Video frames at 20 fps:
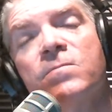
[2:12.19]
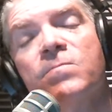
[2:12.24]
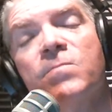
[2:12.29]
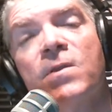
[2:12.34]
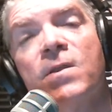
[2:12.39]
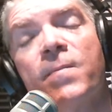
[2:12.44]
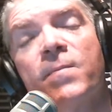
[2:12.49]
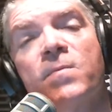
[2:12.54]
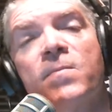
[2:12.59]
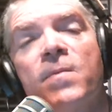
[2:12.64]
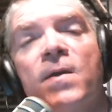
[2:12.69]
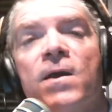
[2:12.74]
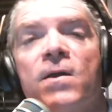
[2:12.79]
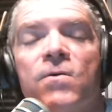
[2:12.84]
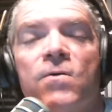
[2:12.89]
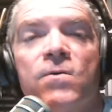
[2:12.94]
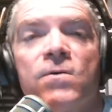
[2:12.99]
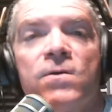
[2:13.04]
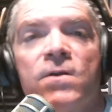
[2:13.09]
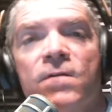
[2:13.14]
be coming
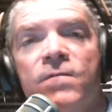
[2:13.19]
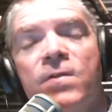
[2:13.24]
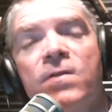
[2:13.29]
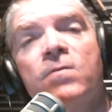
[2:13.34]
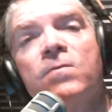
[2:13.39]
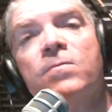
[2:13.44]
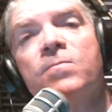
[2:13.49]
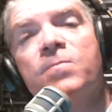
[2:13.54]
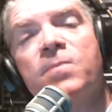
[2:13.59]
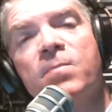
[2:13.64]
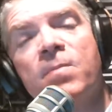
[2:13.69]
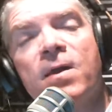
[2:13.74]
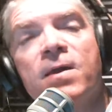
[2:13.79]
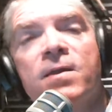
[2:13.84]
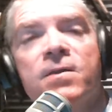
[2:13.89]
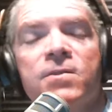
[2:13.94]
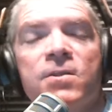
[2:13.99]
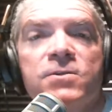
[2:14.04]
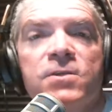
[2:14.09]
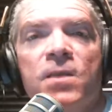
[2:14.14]
back or if they'll be back in the